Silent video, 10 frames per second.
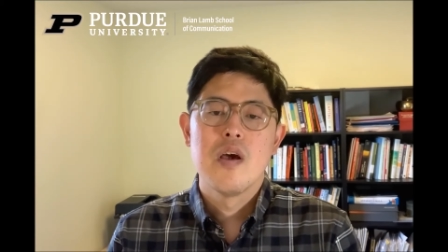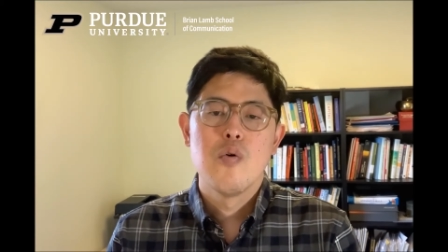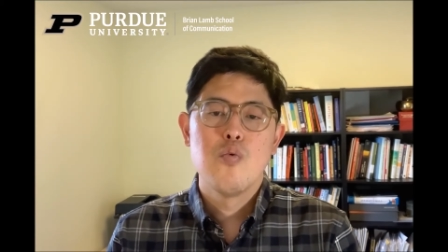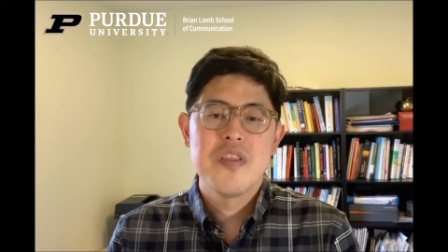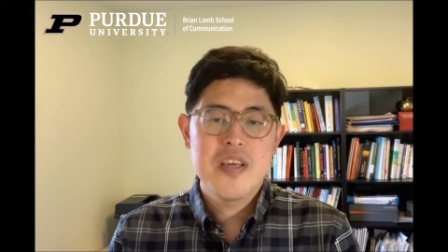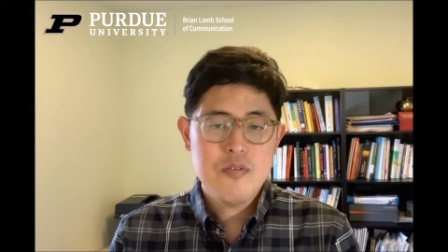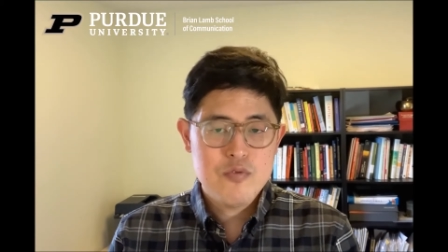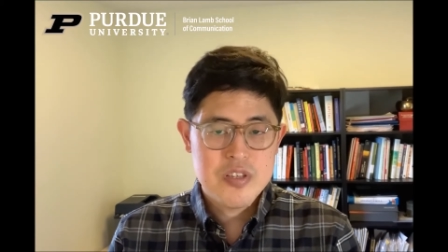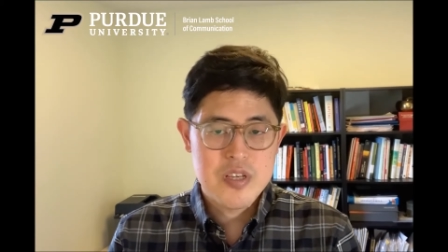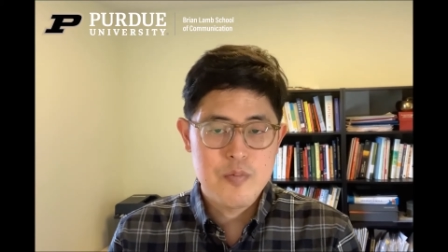Within
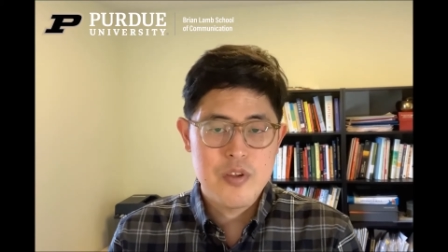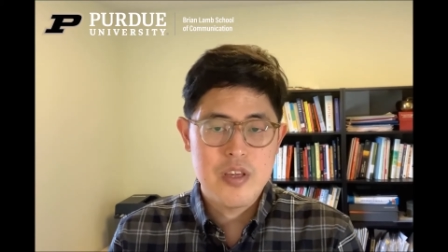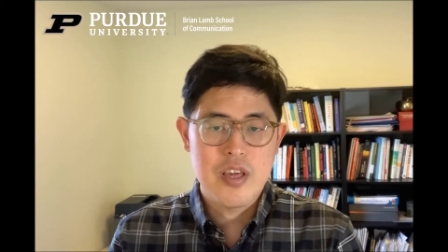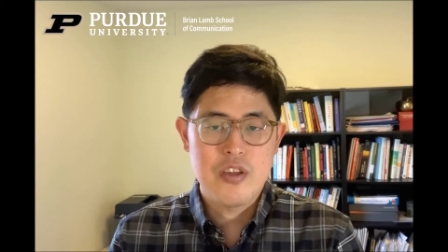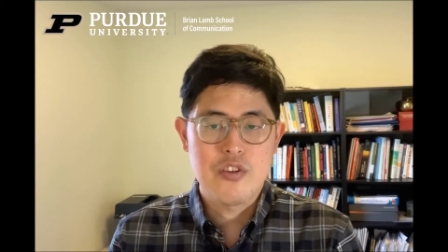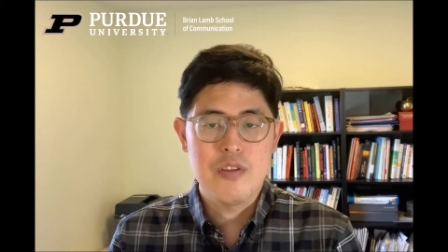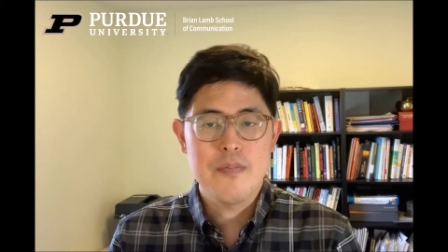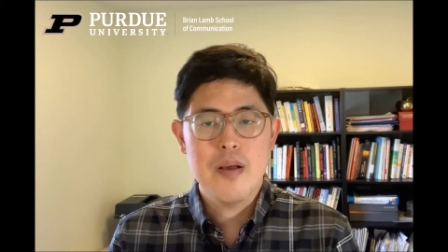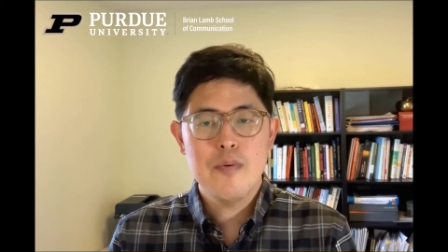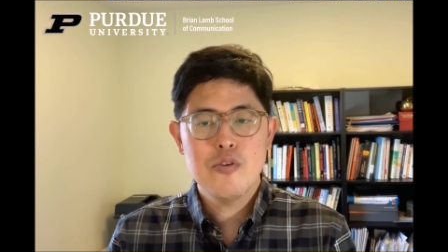risk communication,
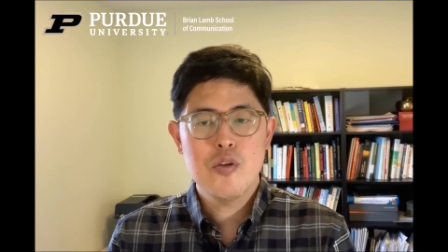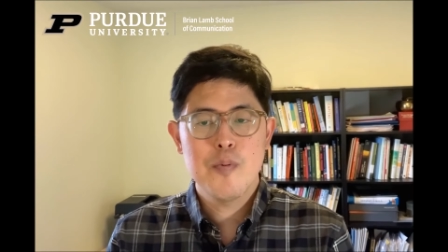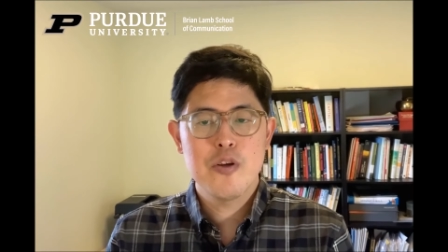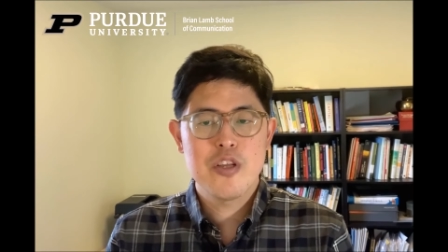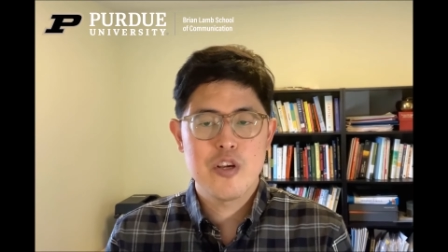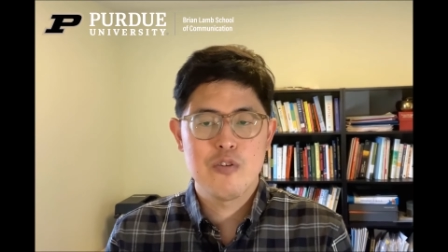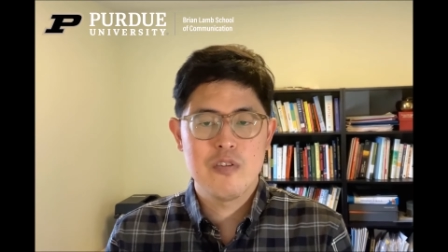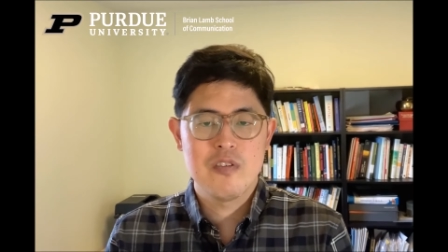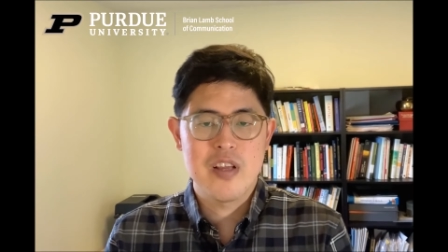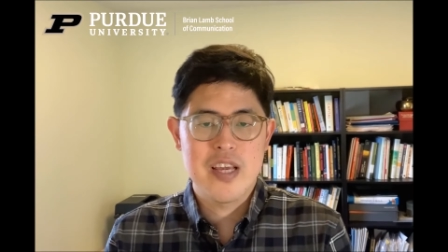I'm also
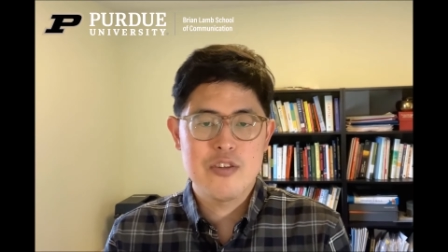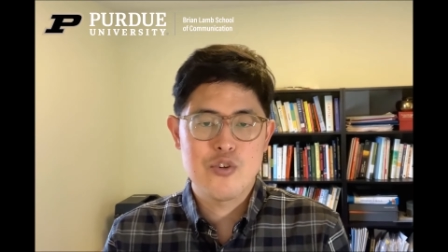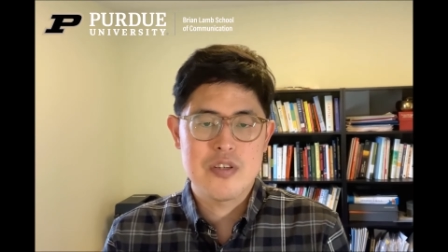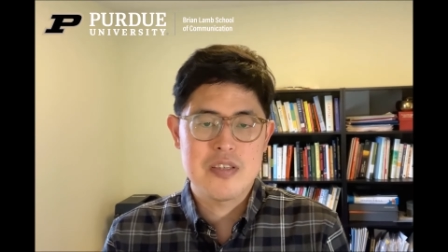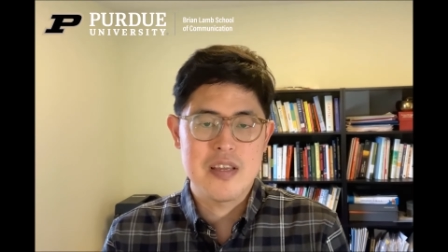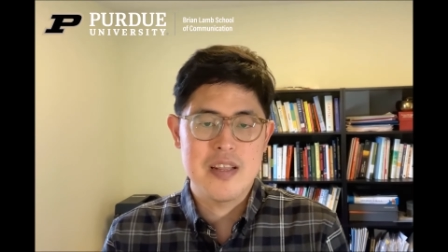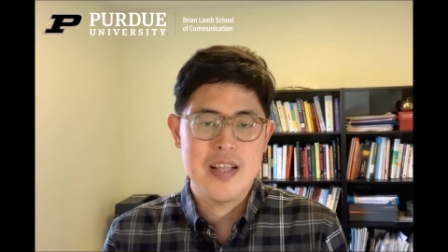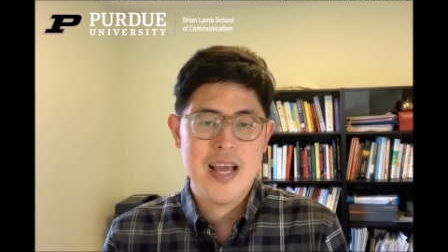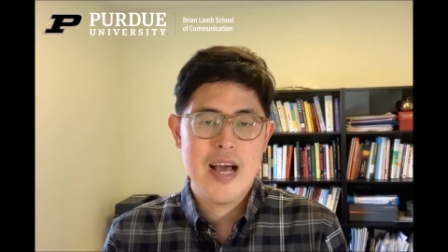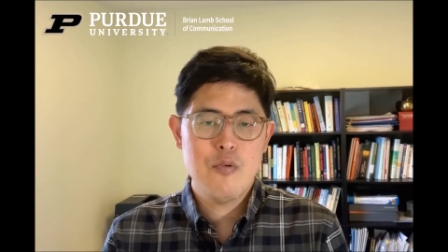particularly interested in
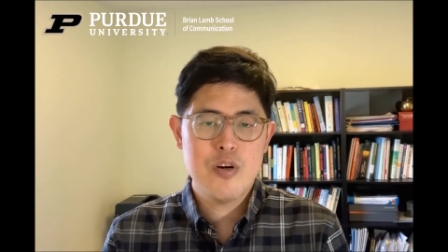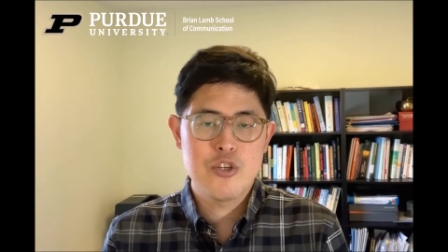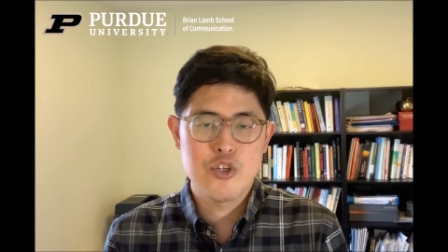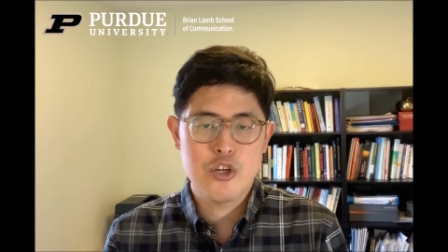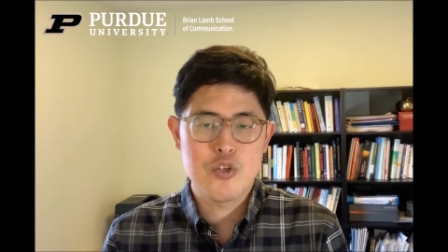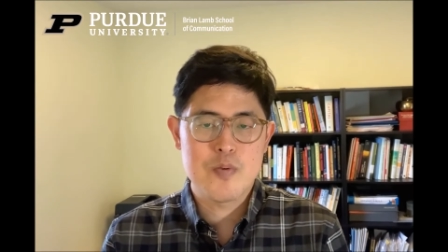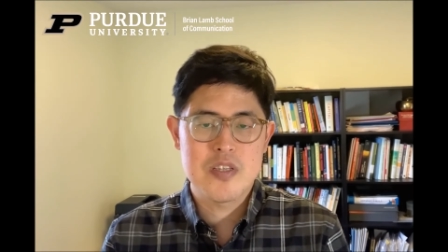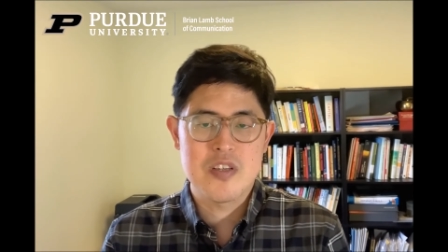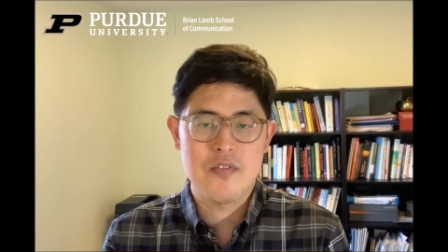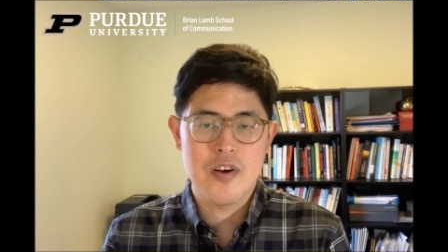how our judgments
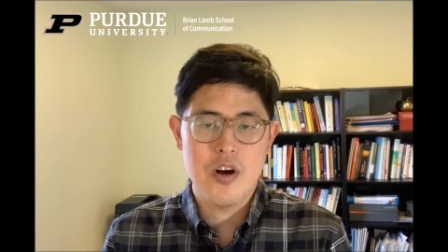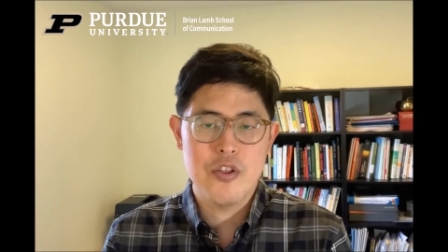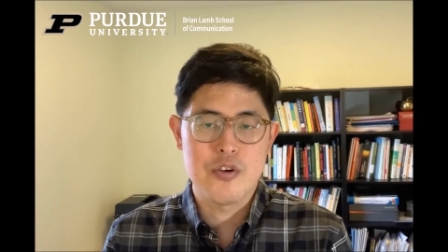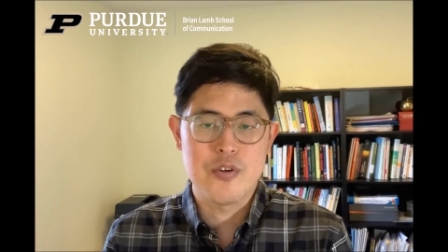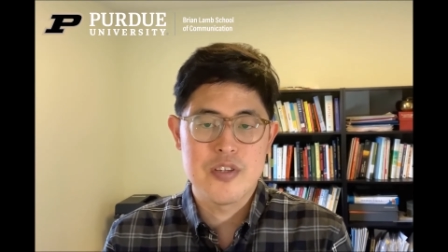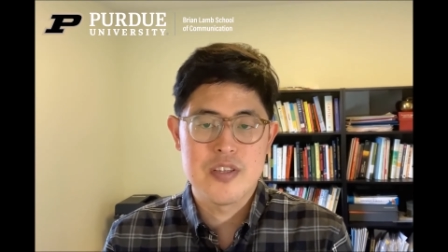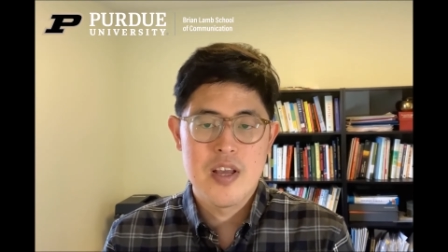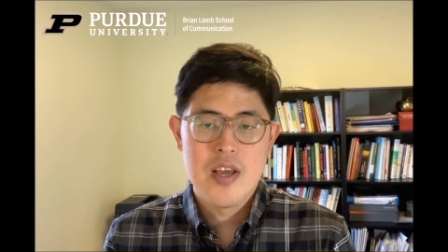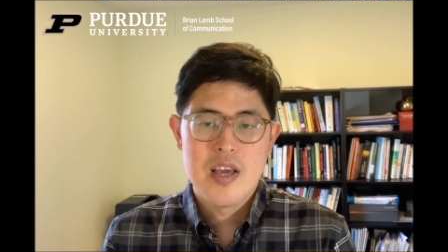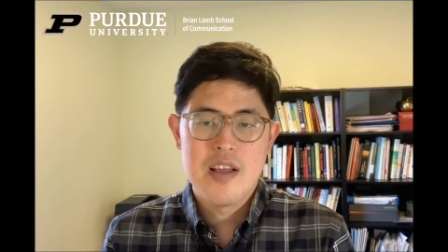of others
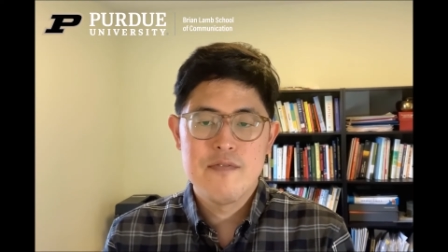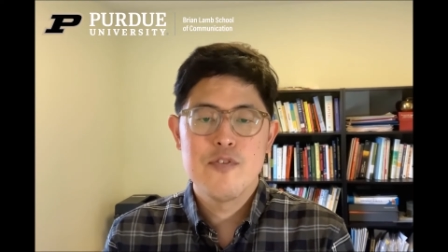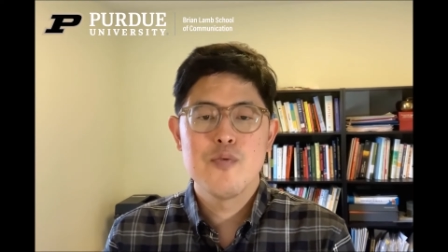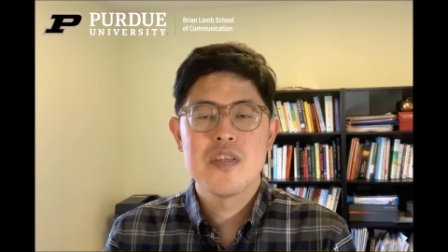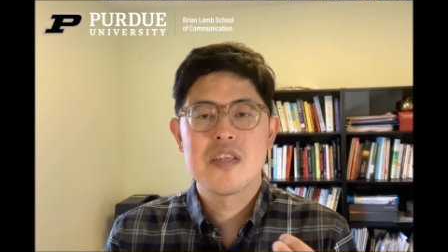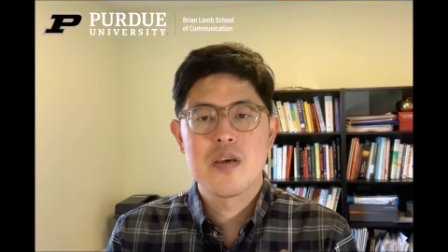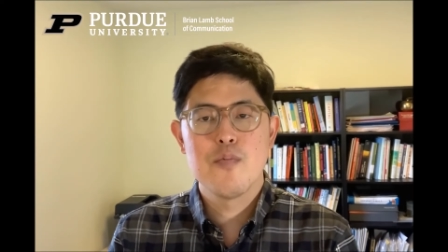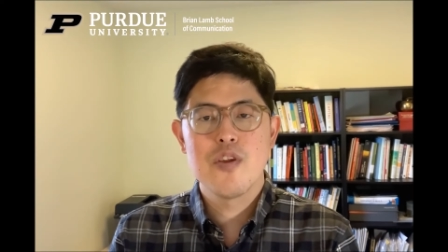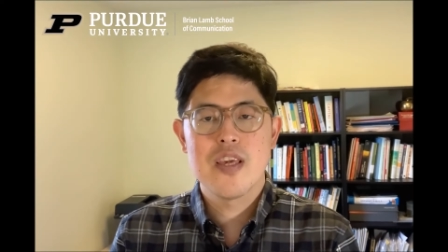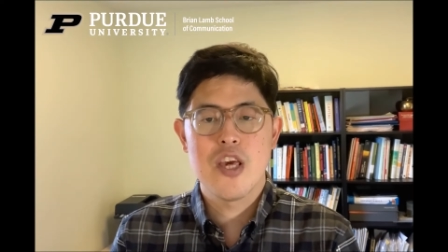influence
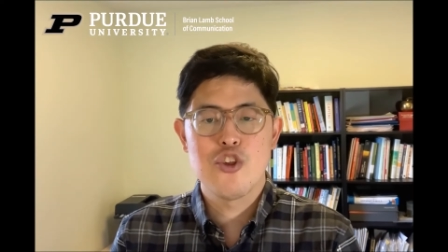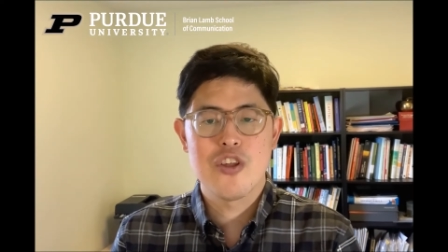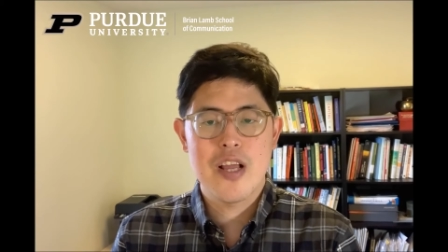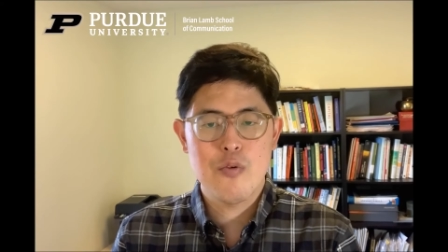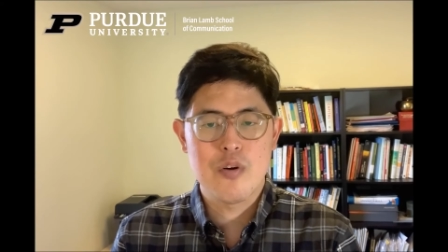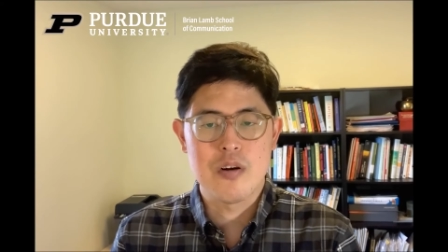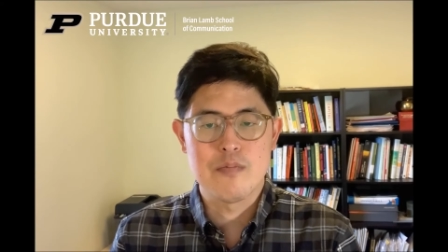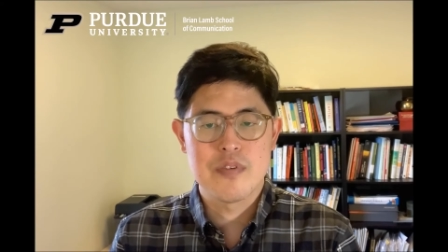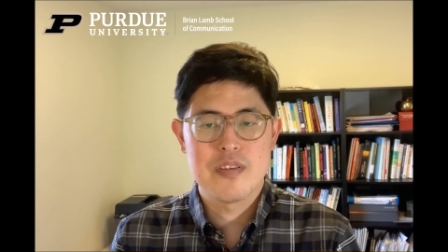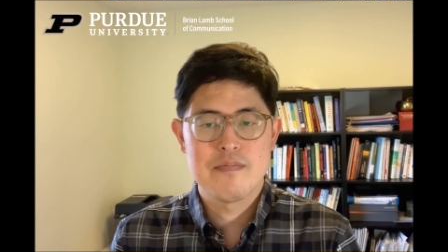communication
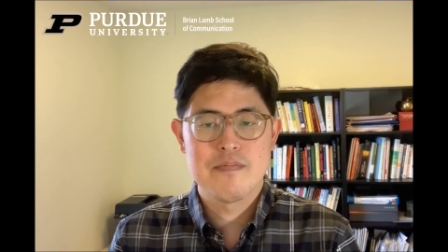outcomes.